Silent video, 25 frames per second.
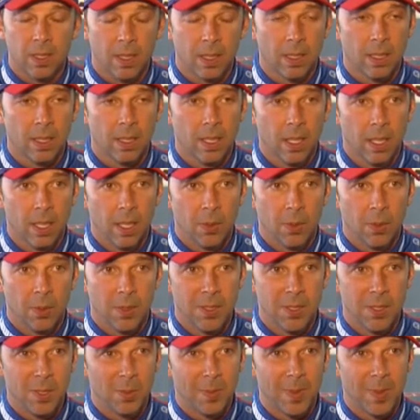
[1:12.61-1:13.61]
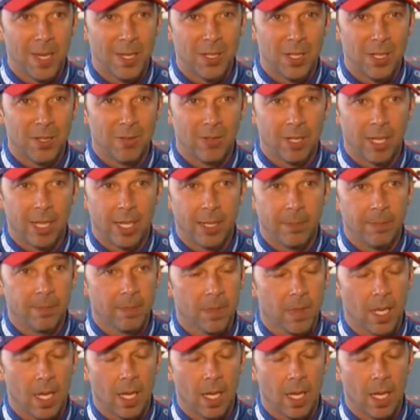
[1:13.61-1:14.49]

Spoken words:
the Superman Chevrolet.